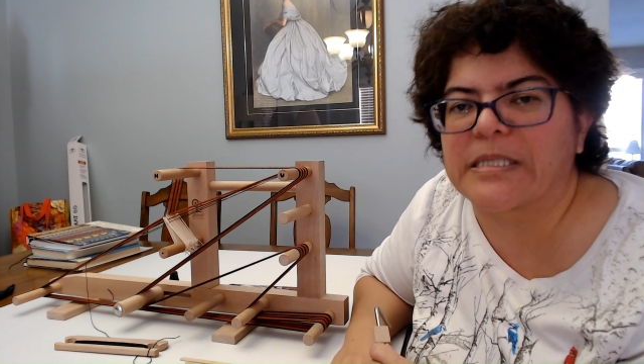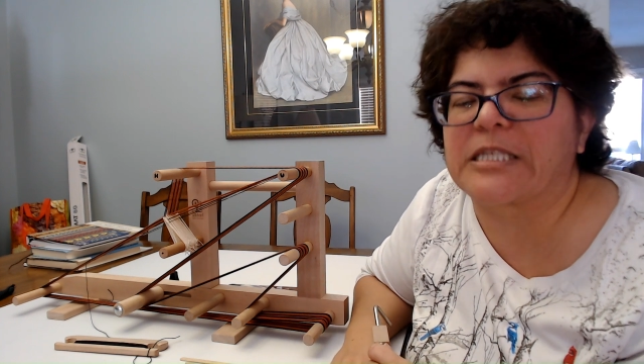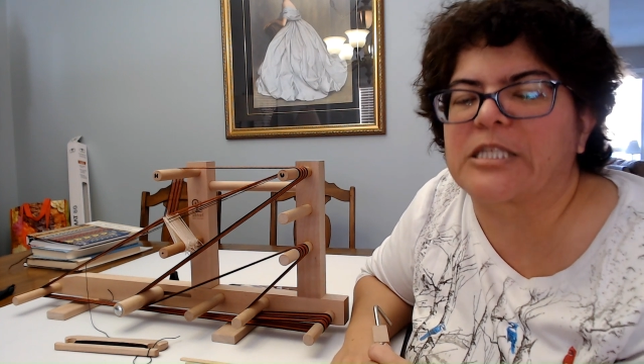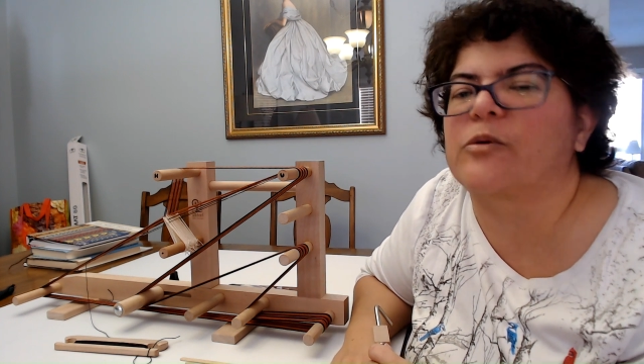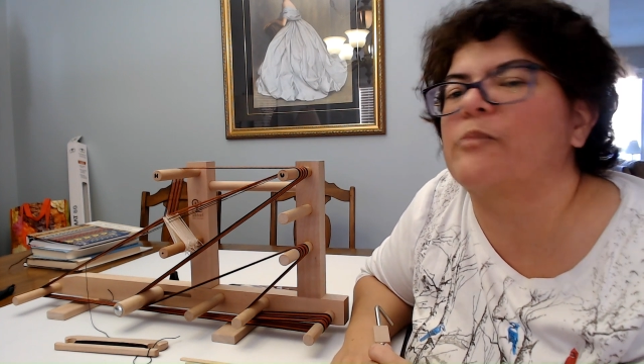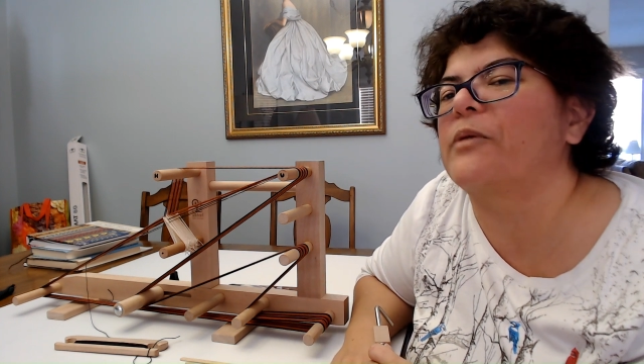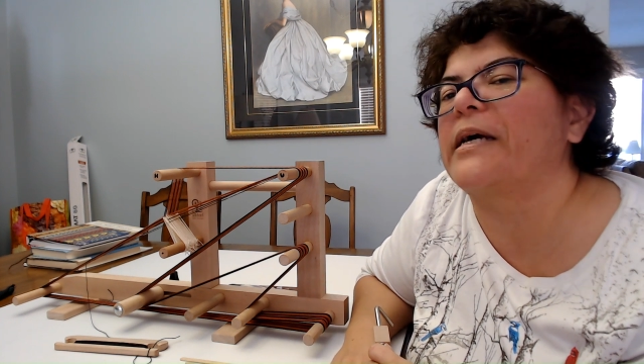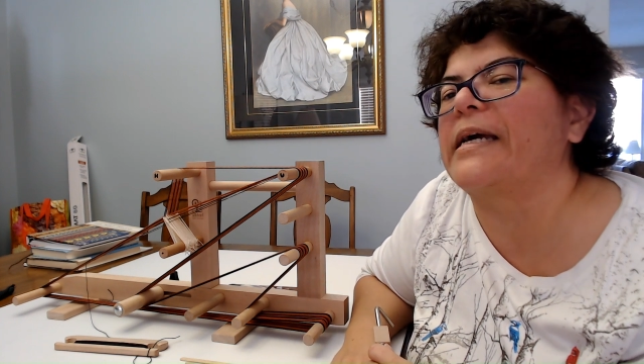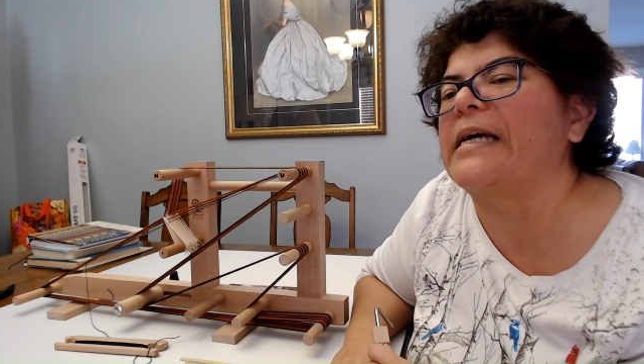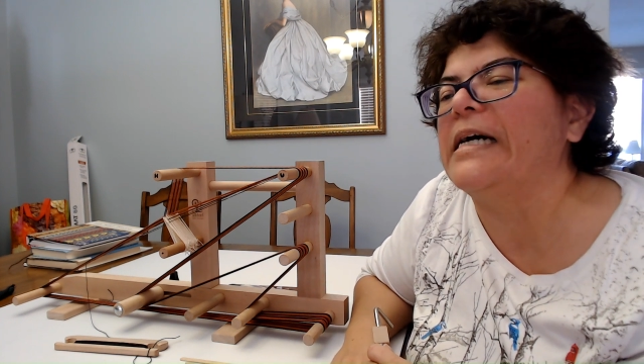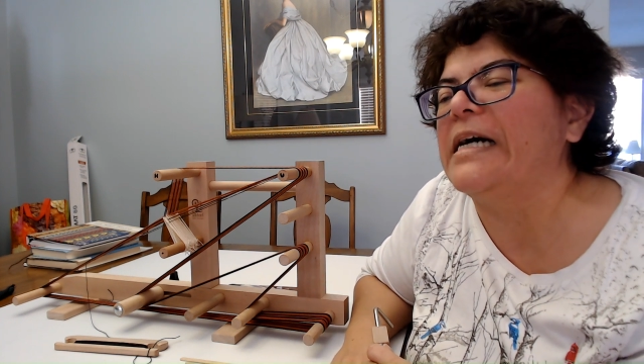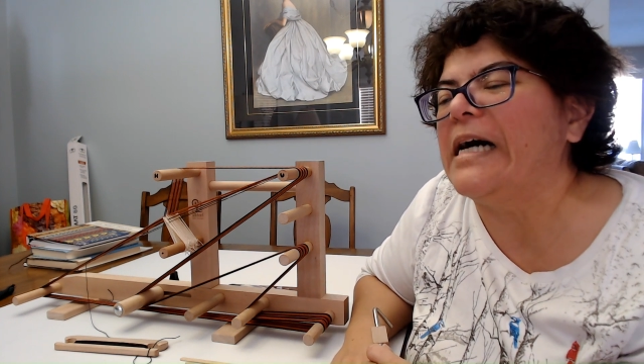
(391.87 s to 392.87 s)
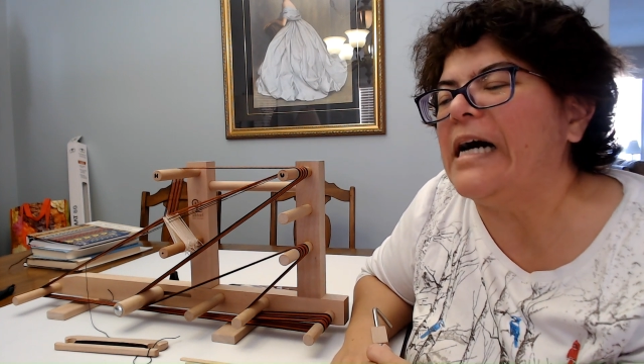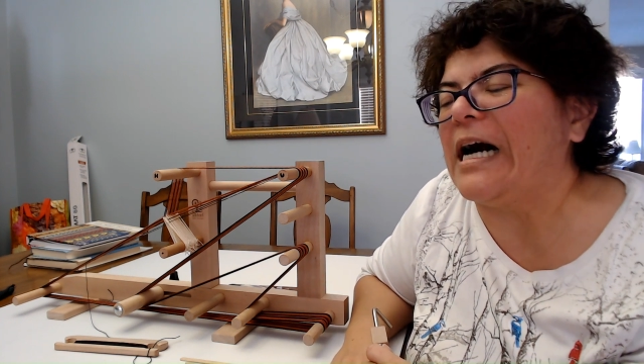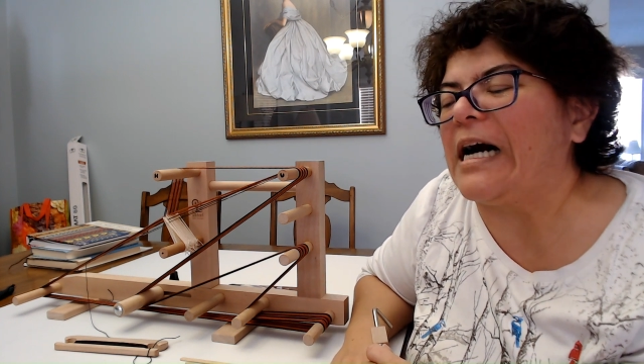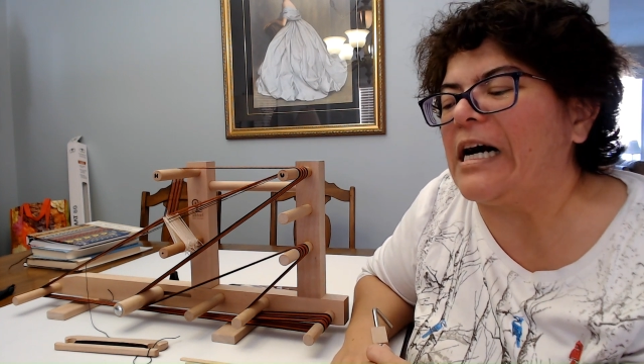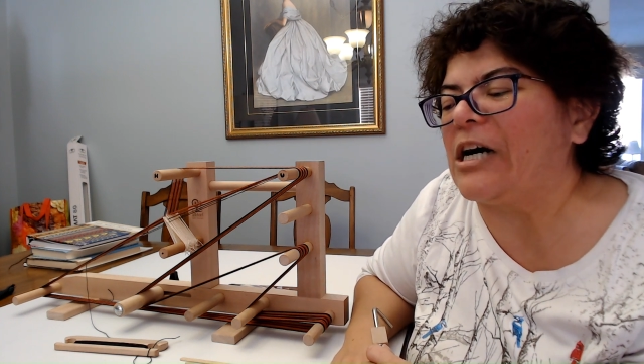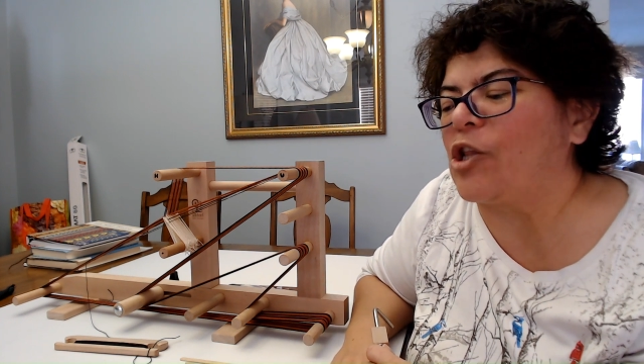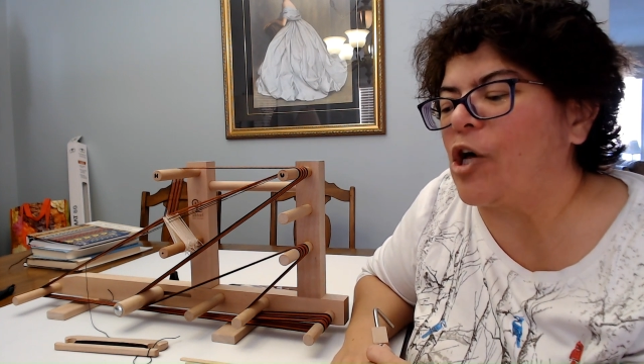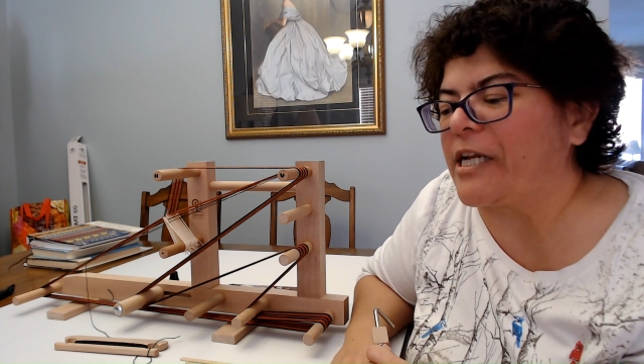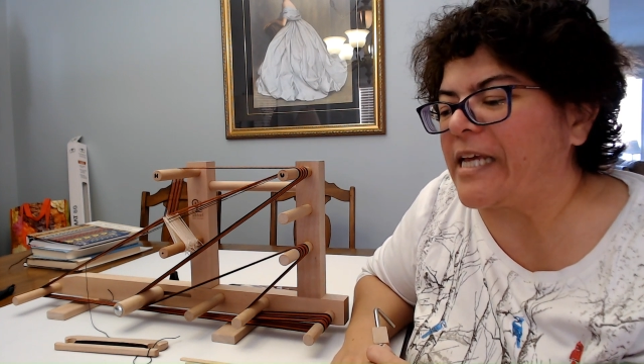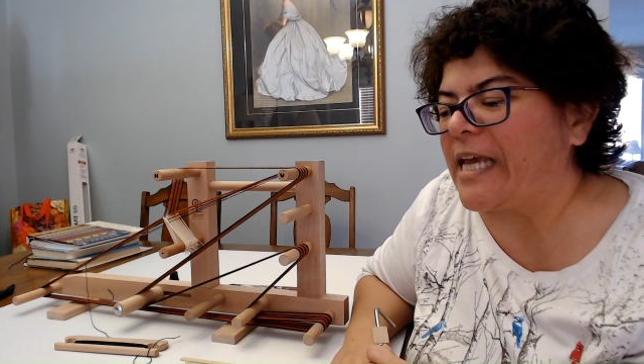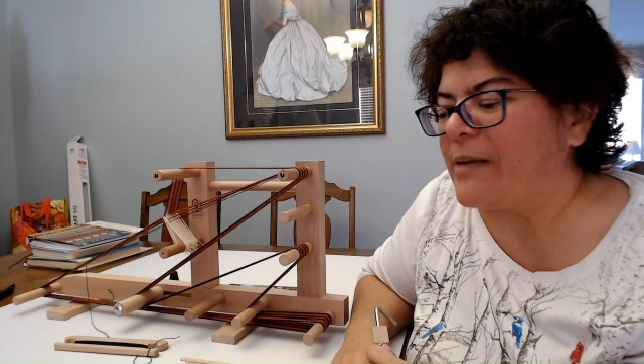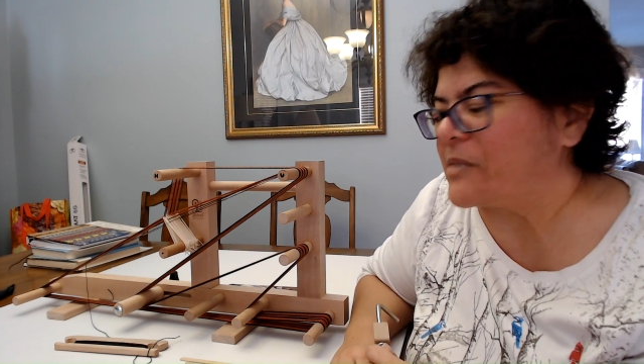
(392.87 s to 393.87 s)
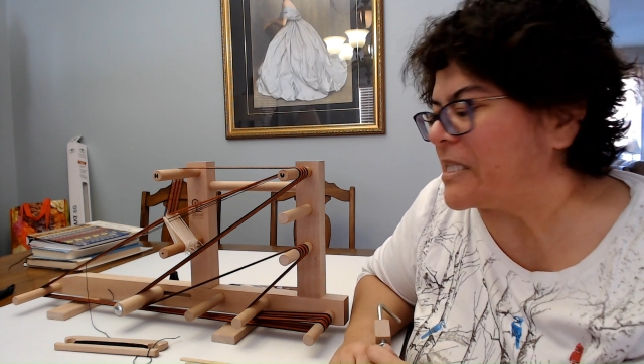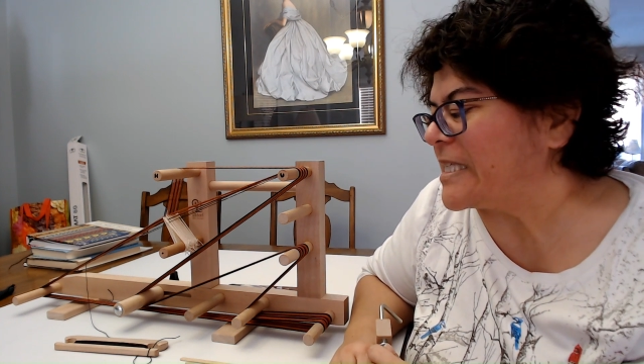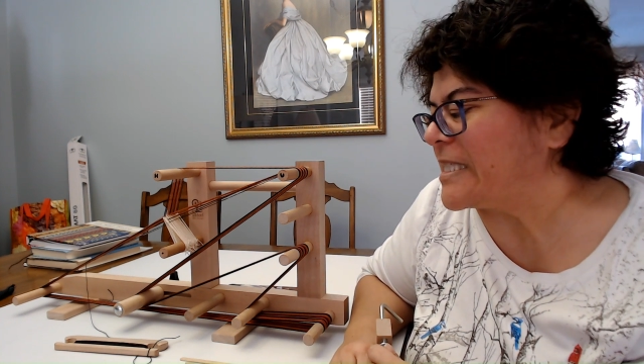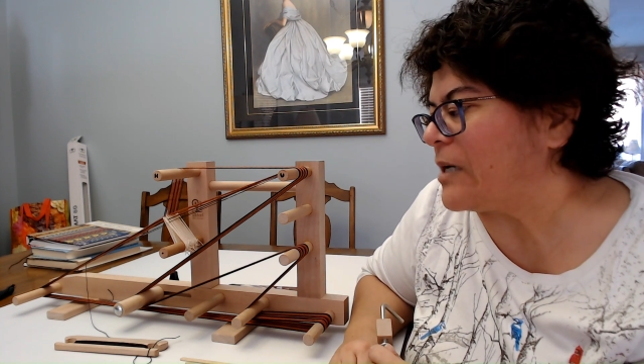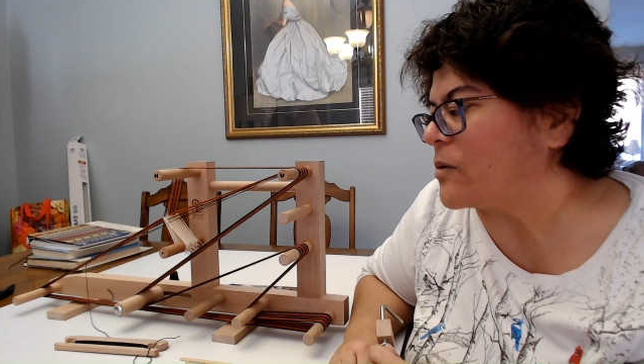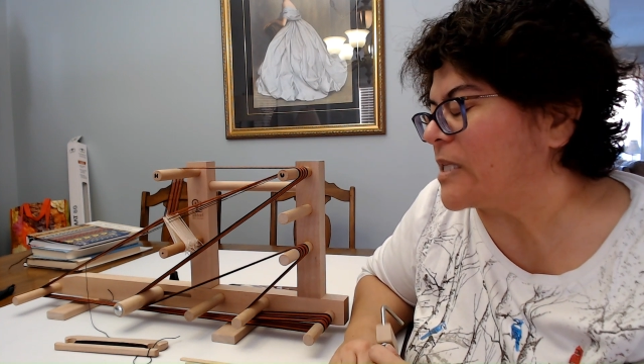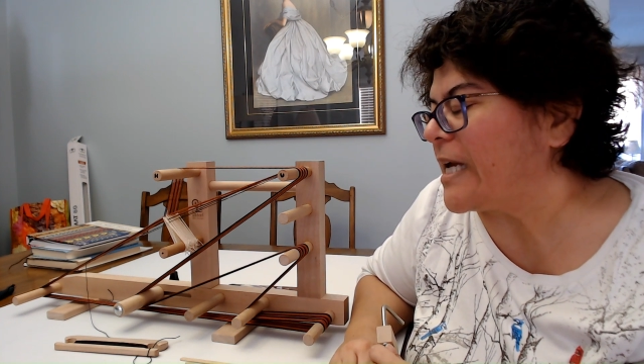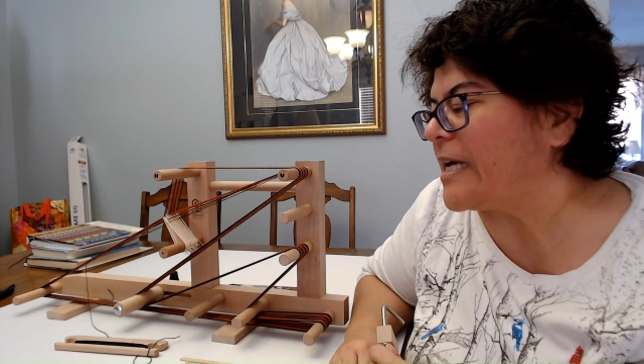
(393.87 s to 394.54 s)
and so we play a lot of games in this house.